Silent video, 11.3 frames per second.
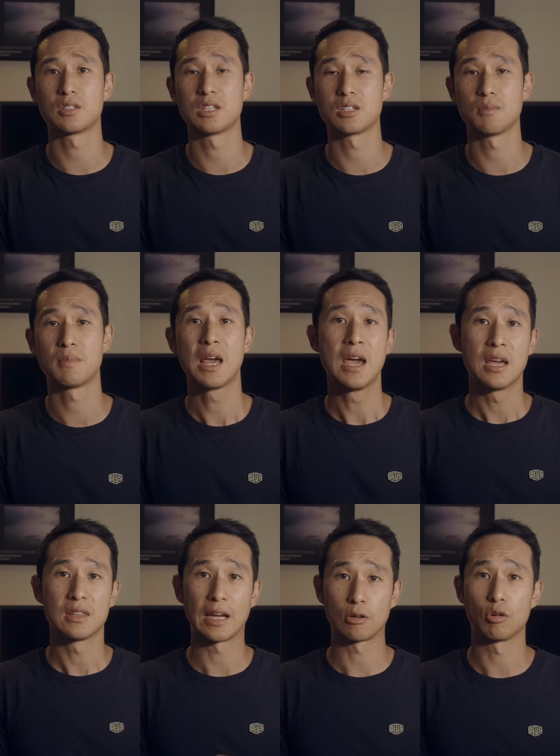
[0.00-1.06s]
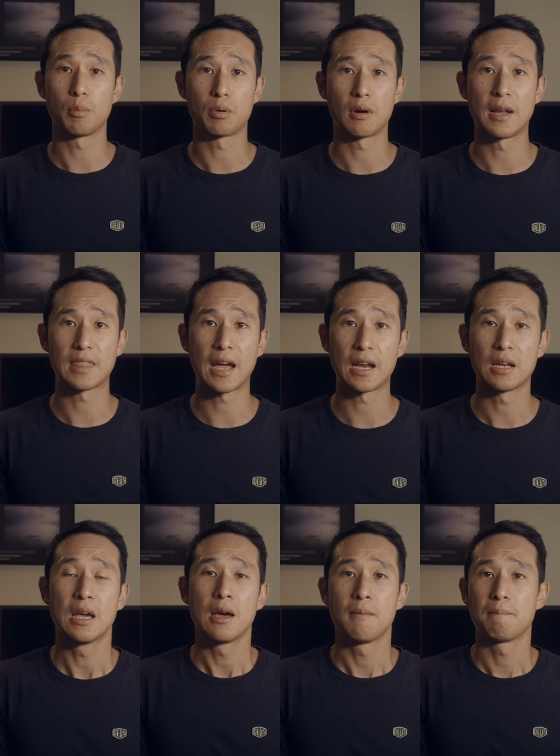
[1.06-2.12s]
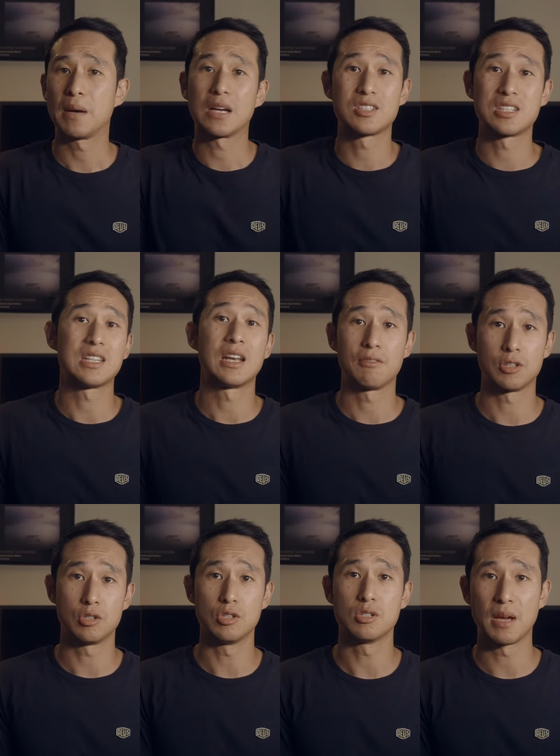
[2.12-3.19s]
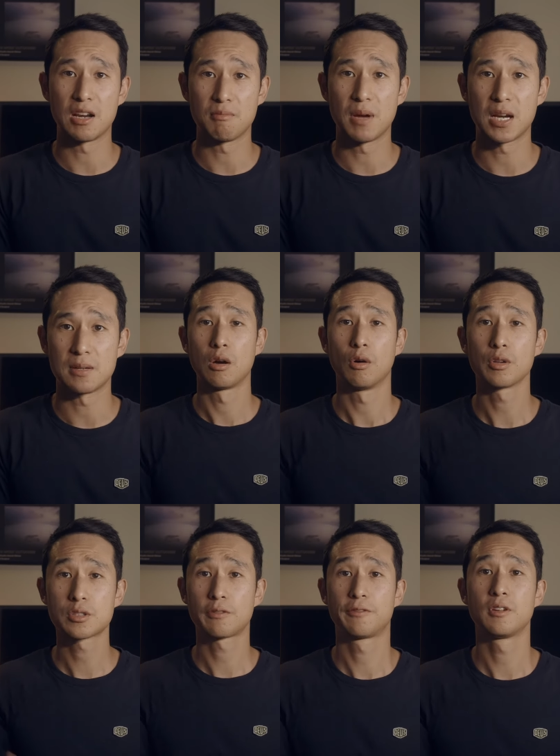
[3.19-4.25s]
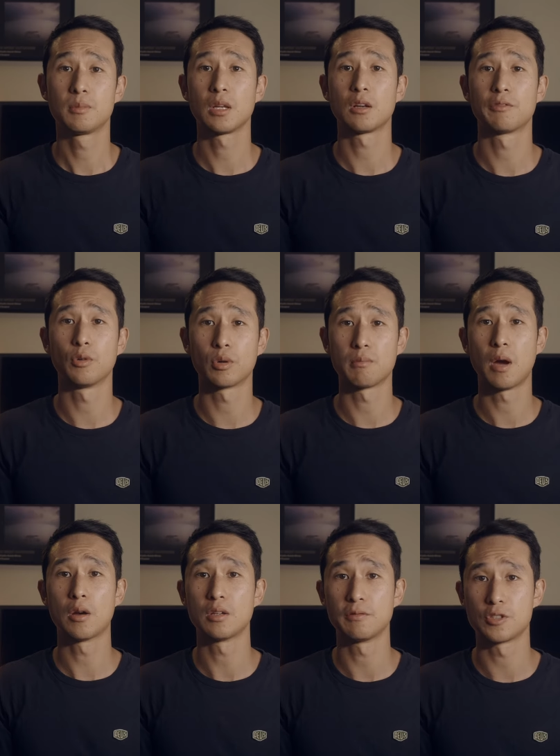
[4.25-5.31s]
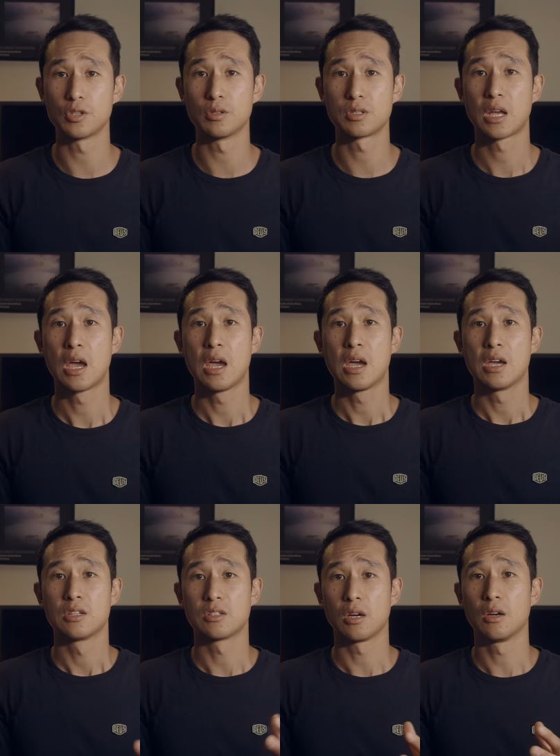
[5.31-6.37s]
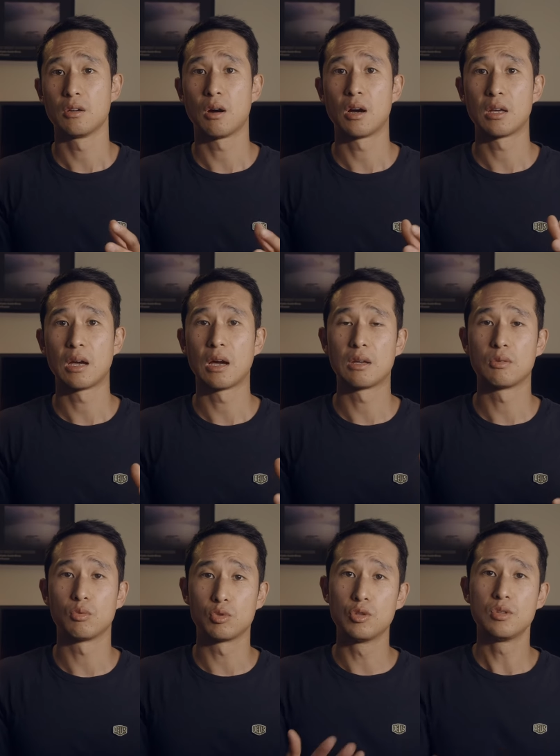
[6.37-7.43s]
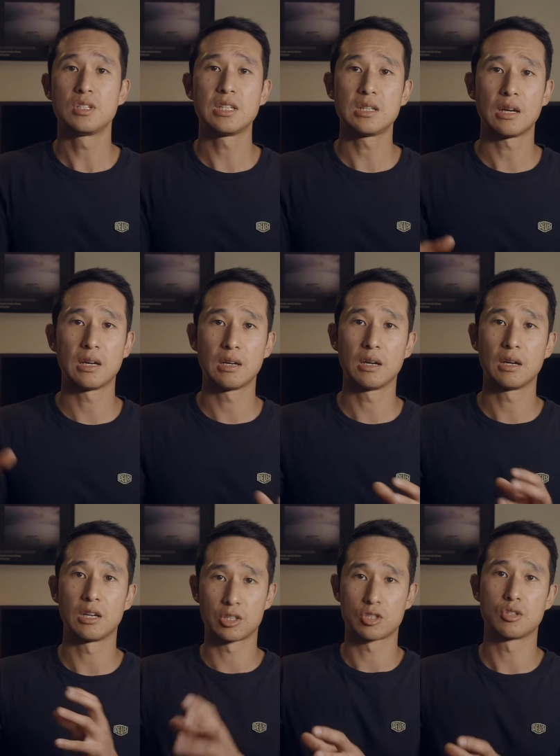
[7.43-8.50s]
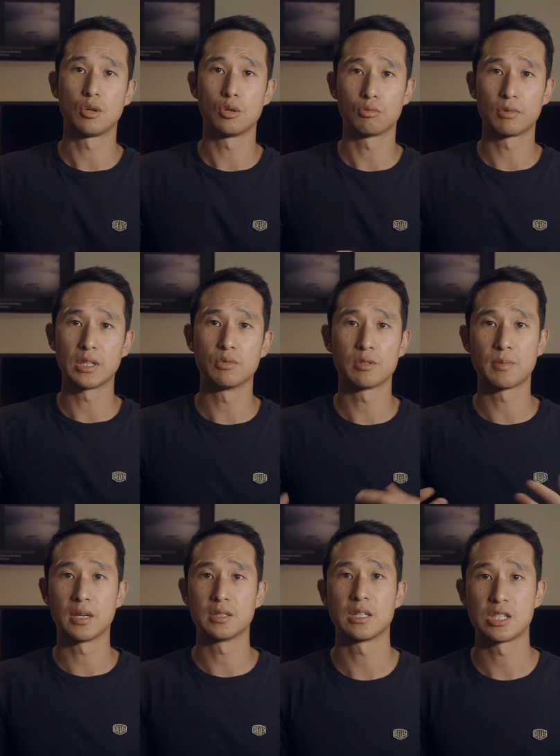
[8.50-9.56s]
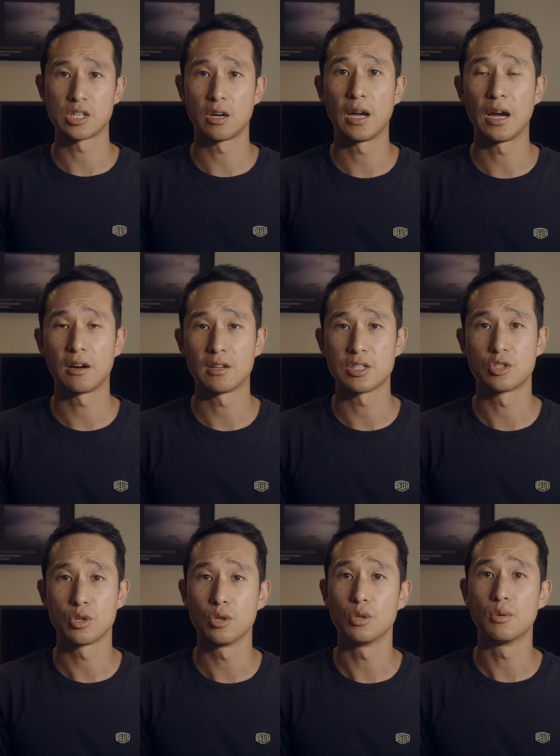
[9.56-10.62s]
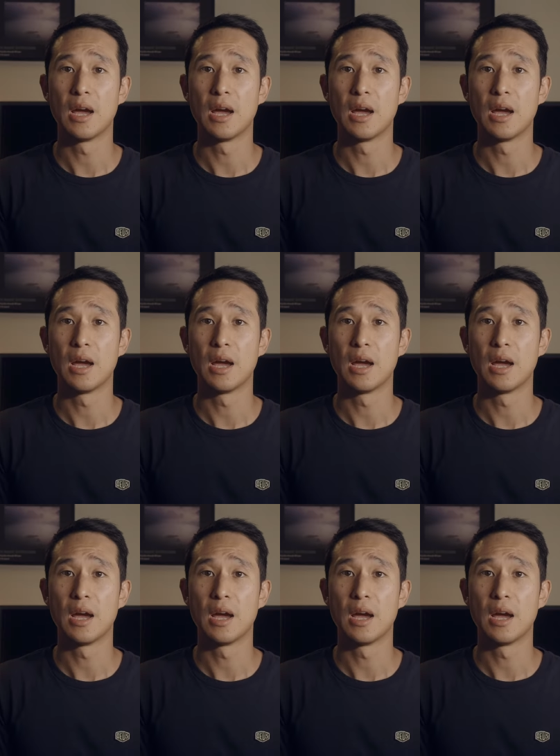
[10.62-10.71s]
system that could operate that, but I just didn't have a huge amount of money. I also film a lot of automotive shoots, so using a, an external rig with my D J I R S two,